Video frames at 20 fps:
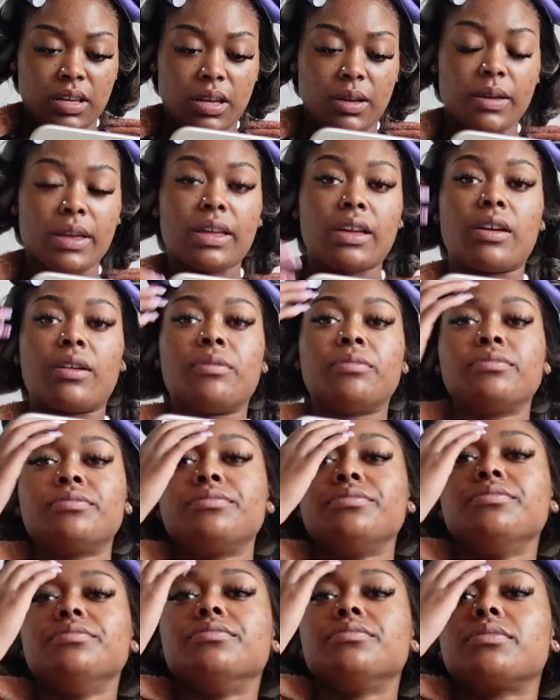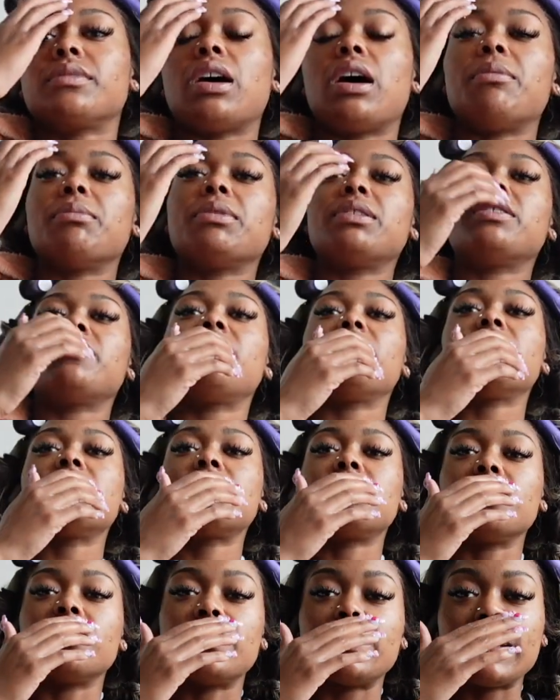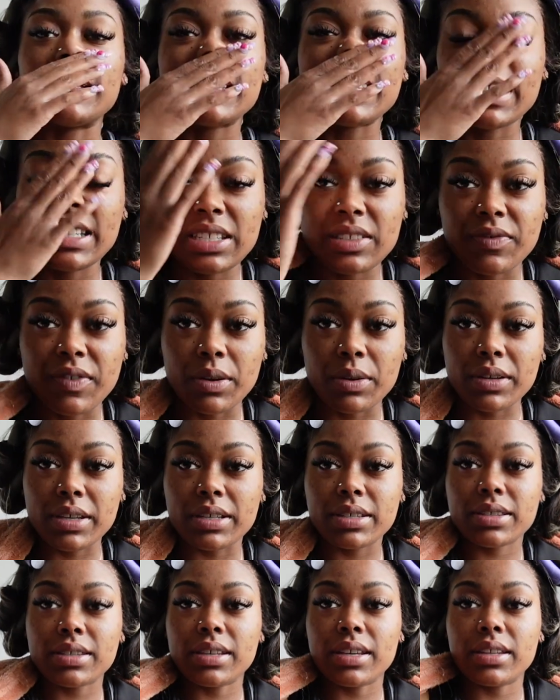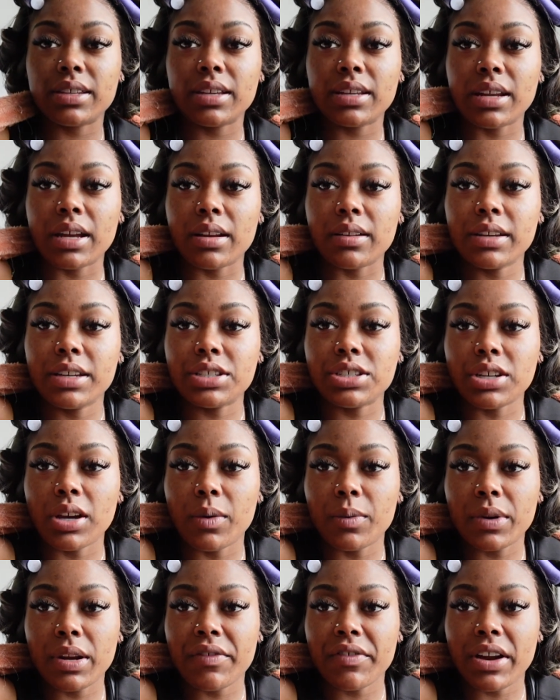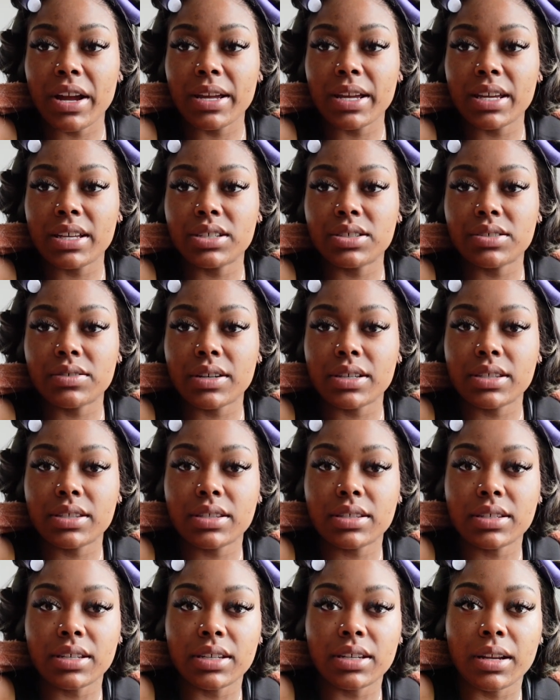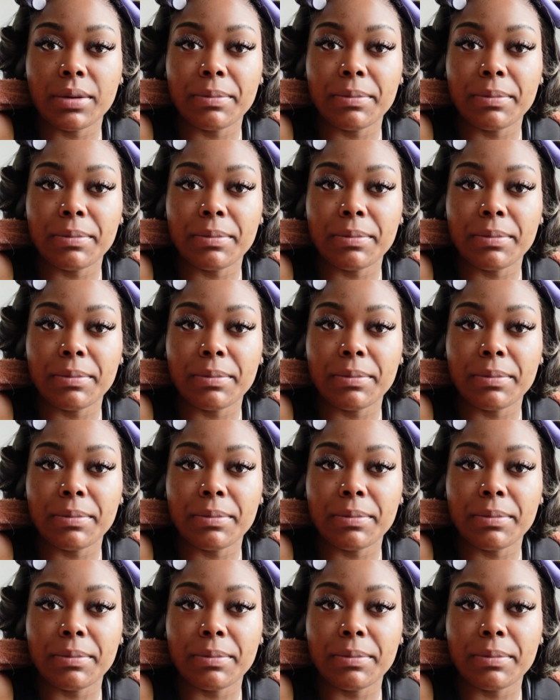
Okay, I'm going to finish doing this. I need to focus. And then I'll hit y'all whenever I get dressed and